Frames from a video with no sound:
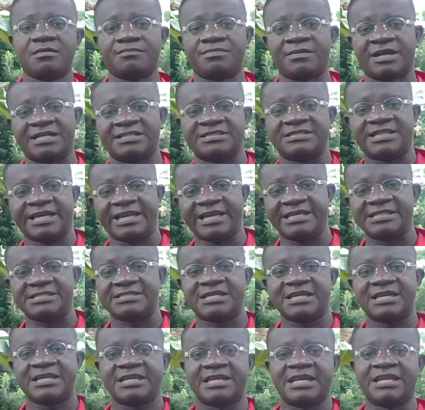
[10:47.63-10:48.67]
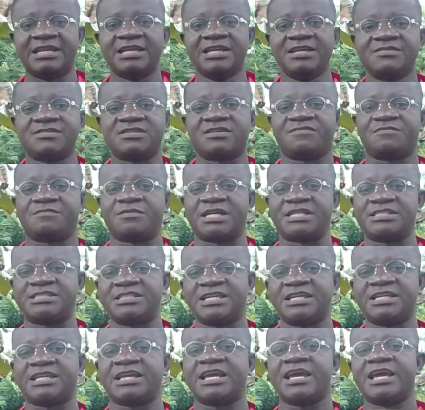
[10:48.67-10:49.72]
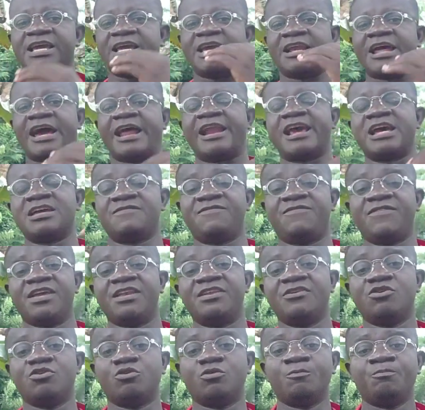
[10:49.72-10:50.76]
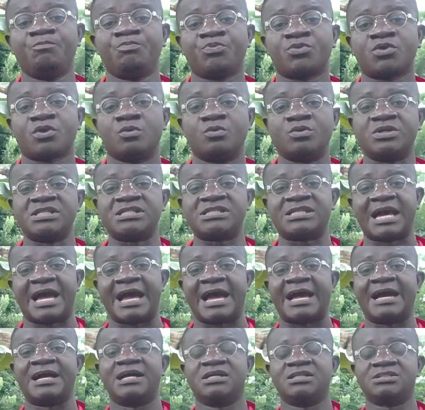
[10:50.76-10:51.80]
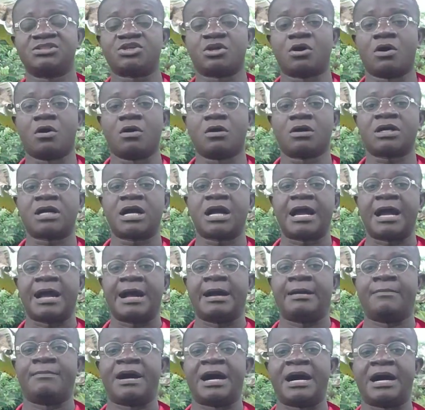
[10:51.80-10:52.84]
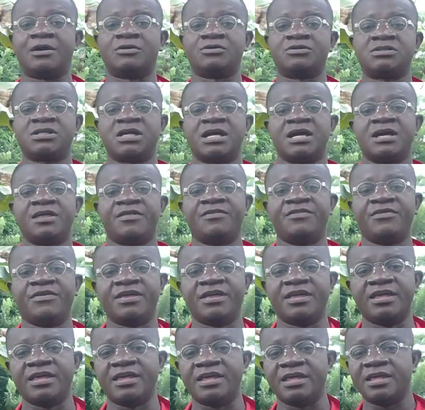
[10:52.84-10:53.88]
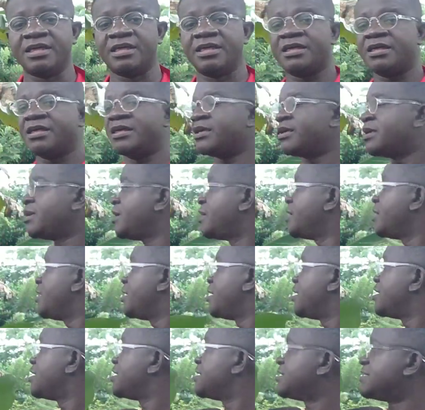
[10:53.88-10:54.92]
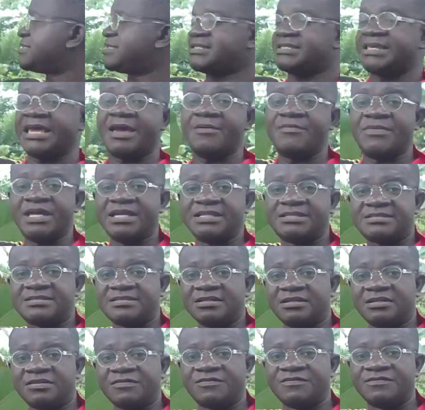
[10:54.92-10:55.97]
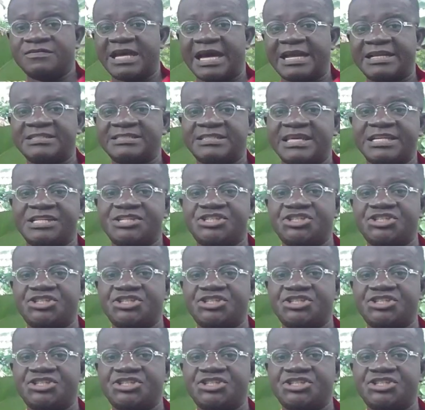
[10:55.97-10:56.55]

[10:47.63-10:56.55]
plantains, the leaves of plantain. In our next video, we shall talk about the stem itself, that is the